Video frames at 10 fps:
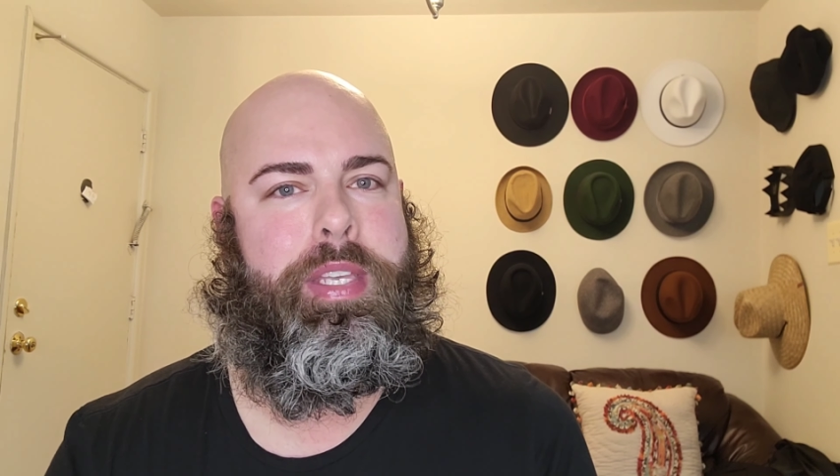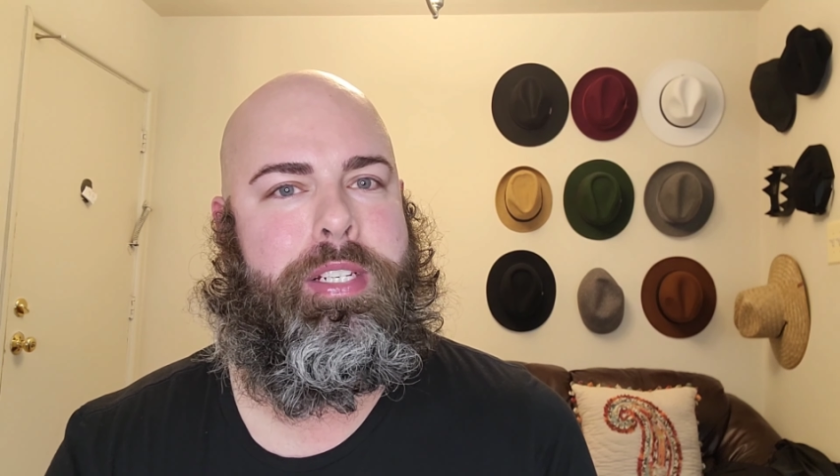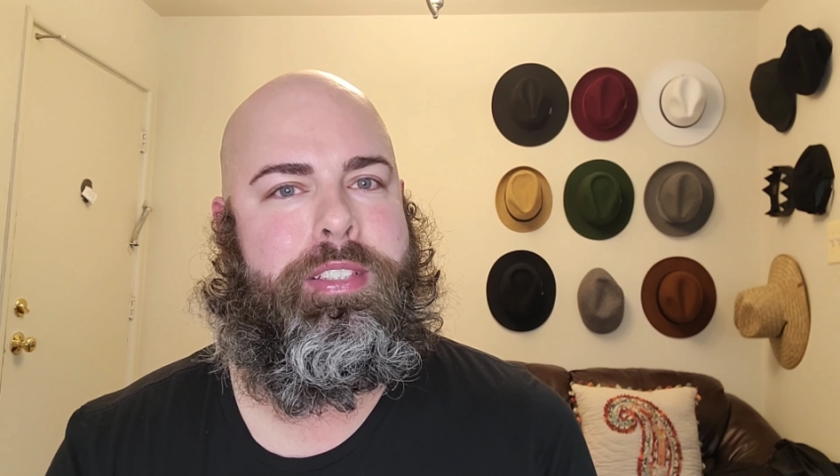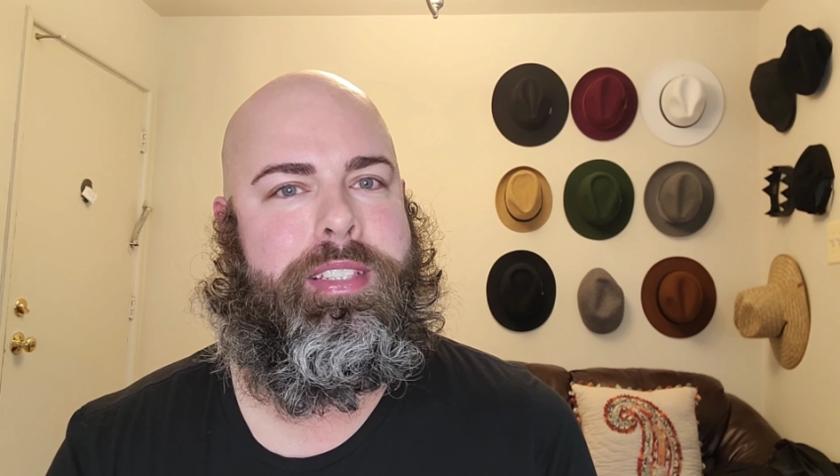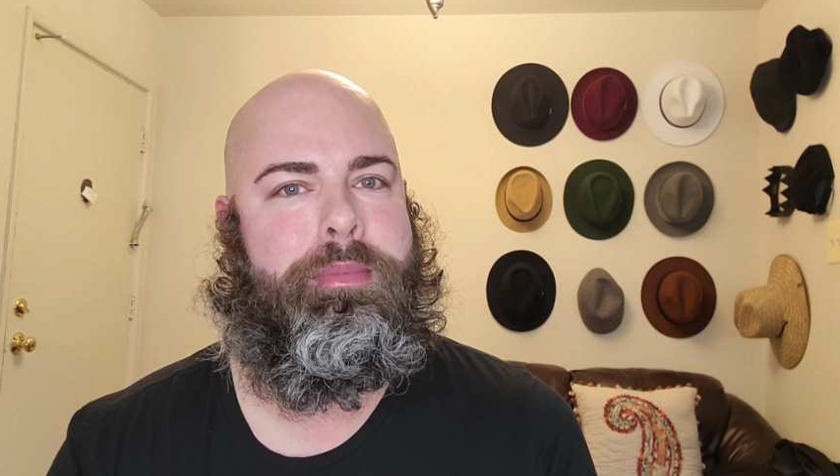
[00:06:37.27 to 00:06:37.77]

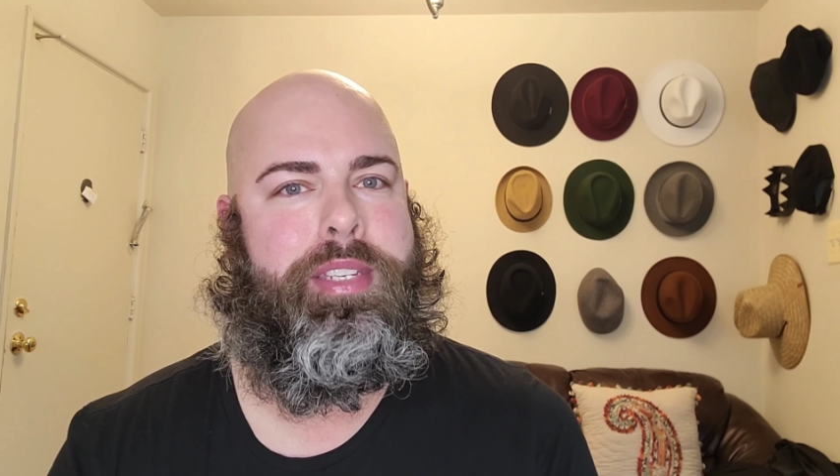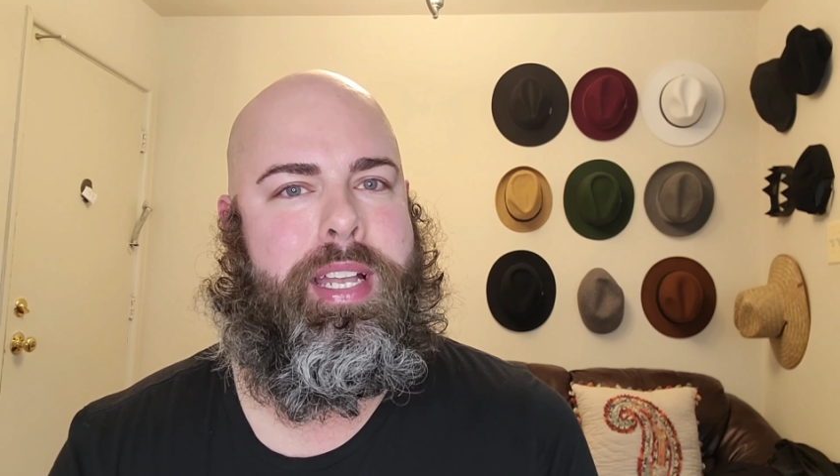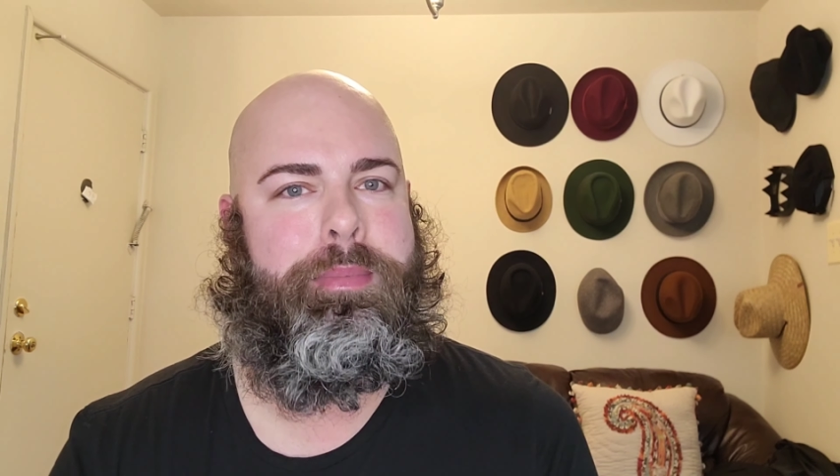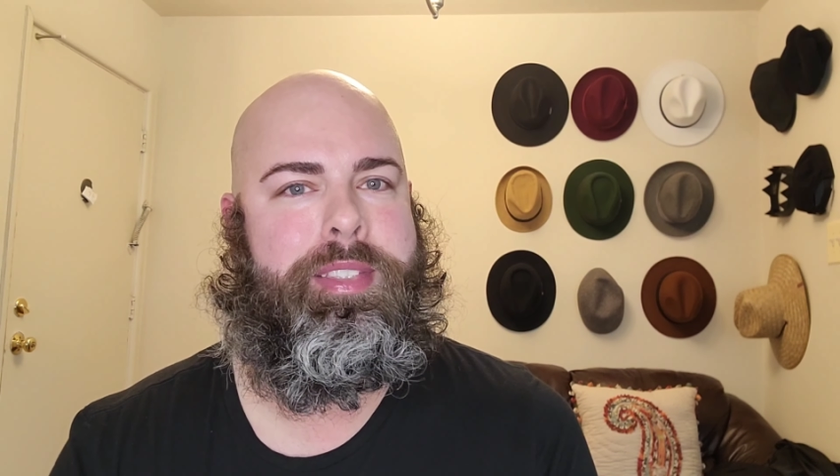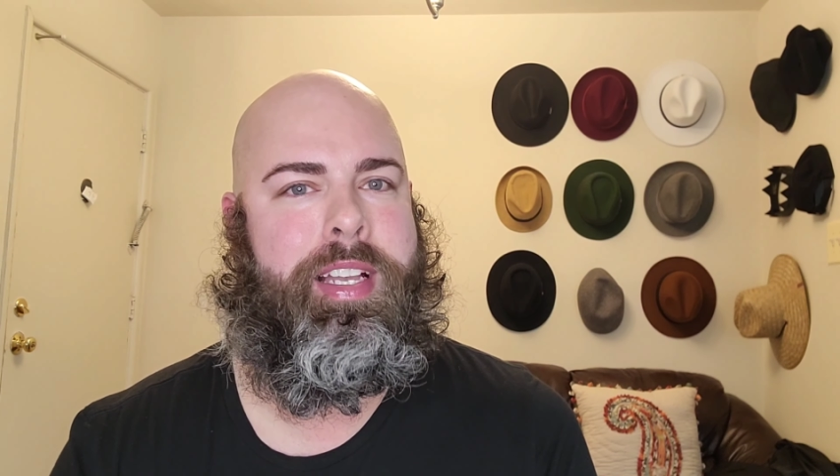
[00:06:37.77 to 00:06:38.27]
there are
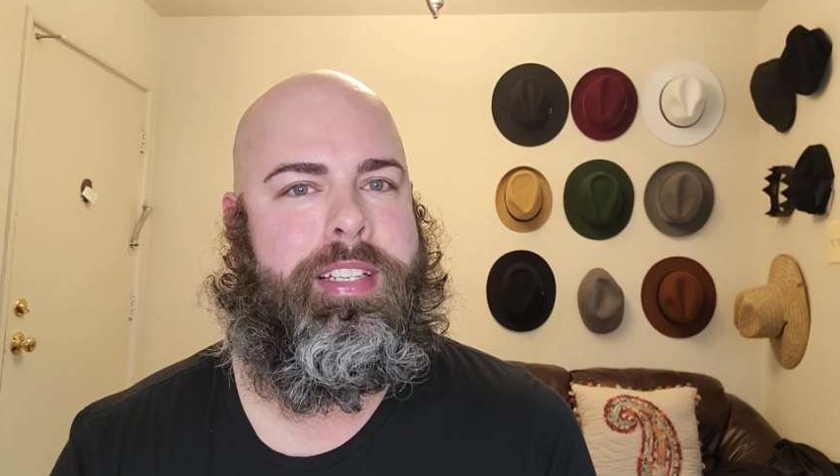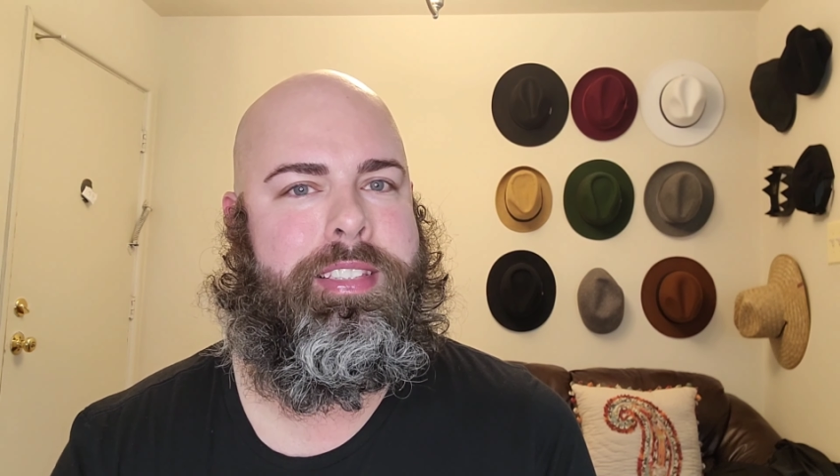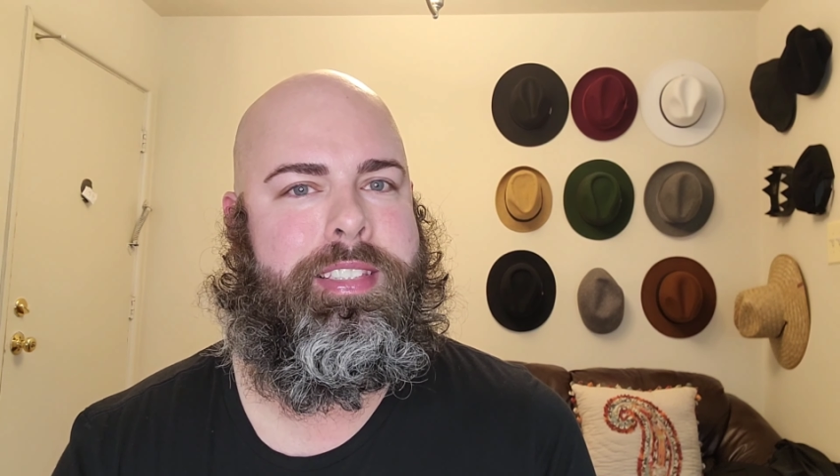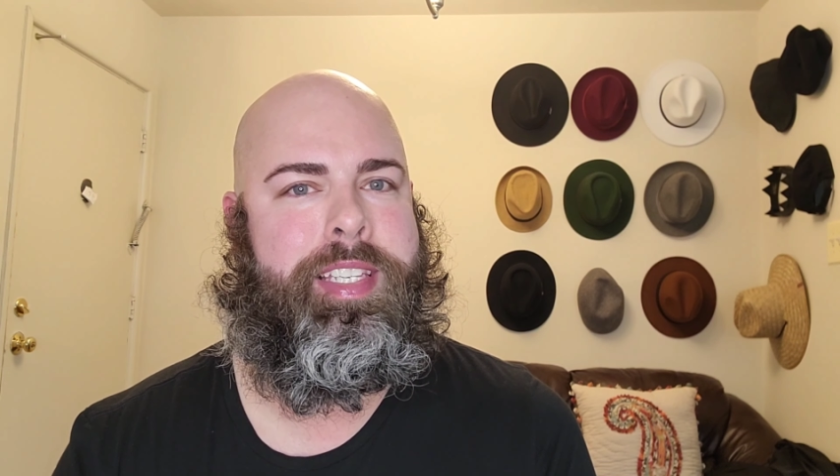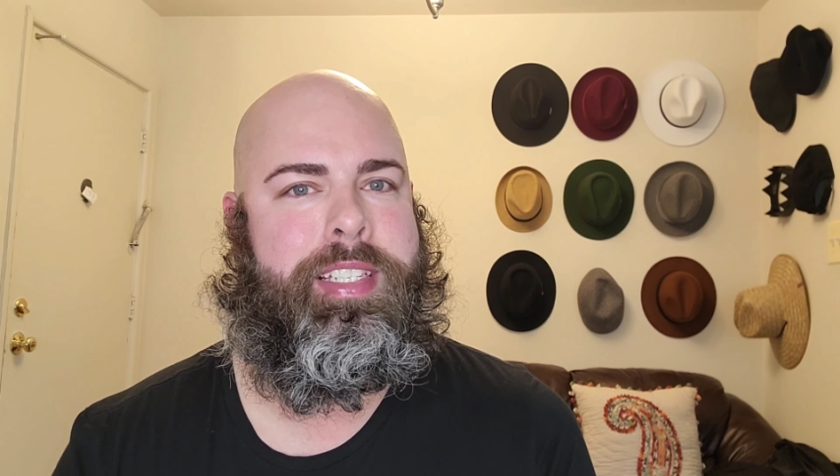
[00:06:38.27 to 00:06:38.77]
sometimes
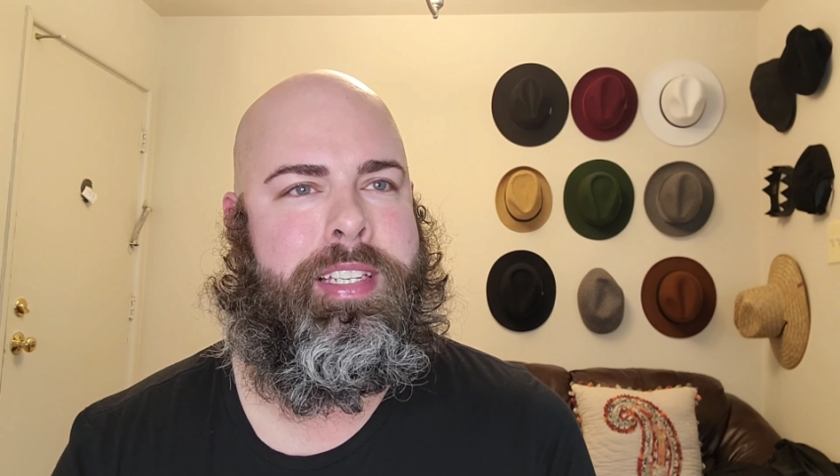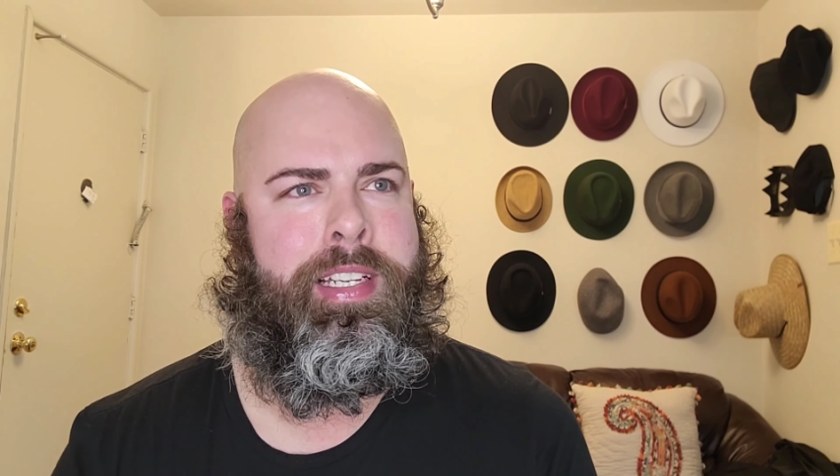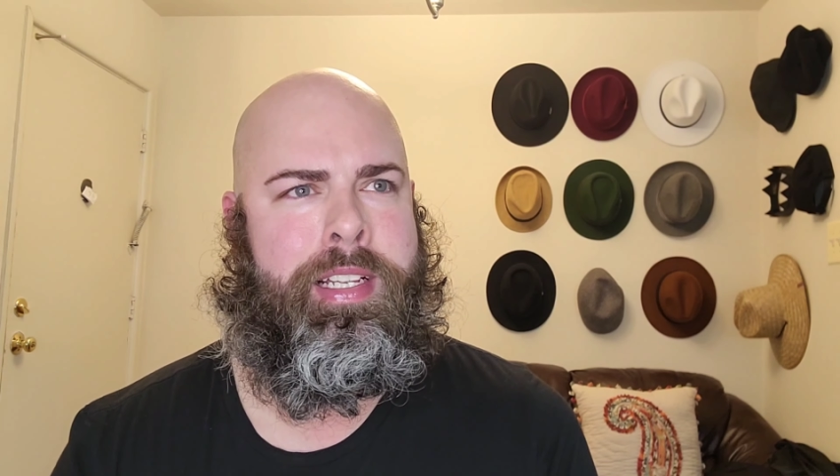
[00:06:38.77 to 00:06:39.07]
sizes that